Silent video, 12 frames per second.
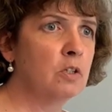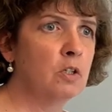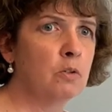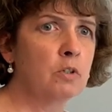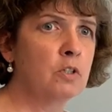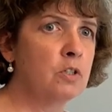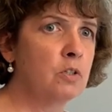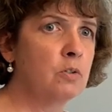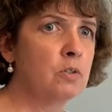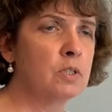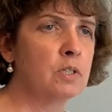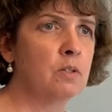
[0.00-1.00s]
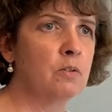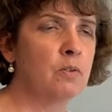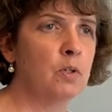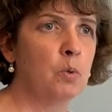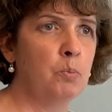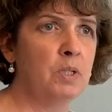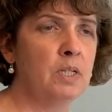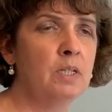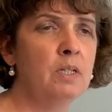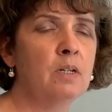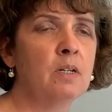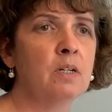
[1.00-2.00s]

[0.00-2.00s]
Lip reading: lower dose of opiate,